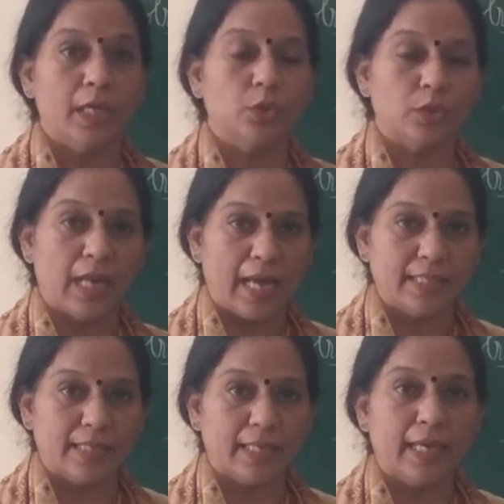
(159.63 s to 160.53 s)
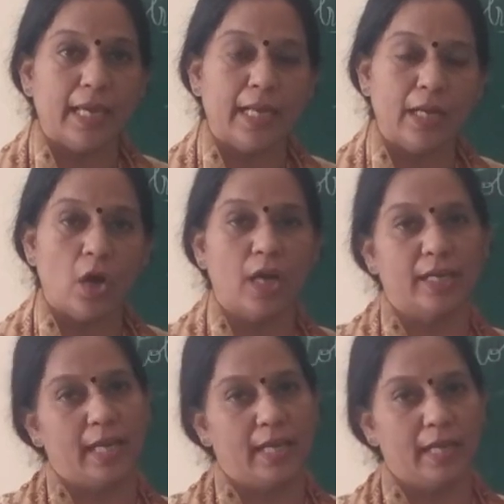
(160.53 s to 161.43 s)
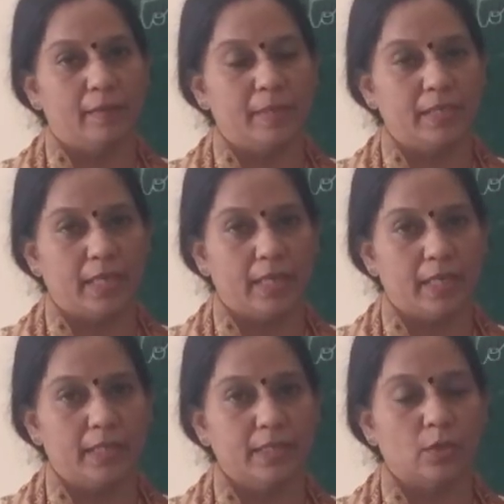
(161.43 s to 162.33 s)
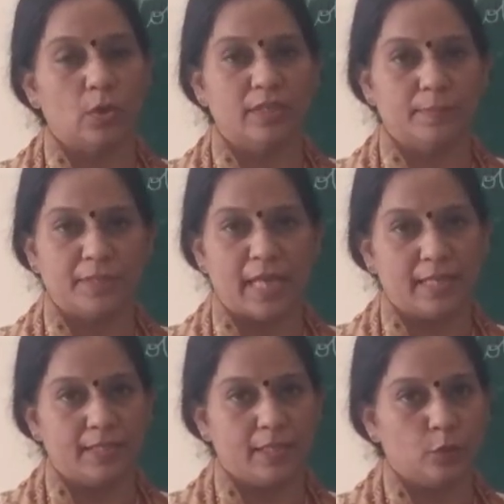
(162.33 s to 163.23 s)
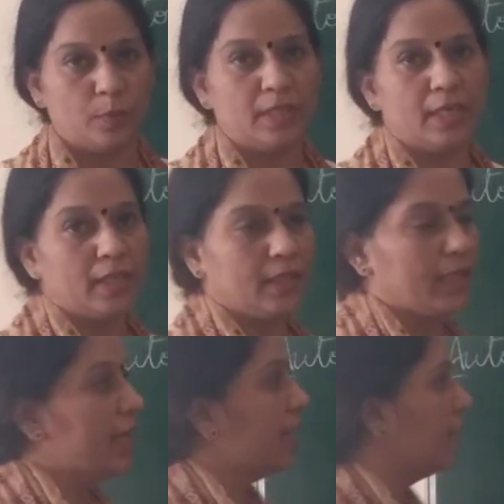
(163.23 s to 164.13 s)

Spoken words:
utilizing inorganic materials or substances present in the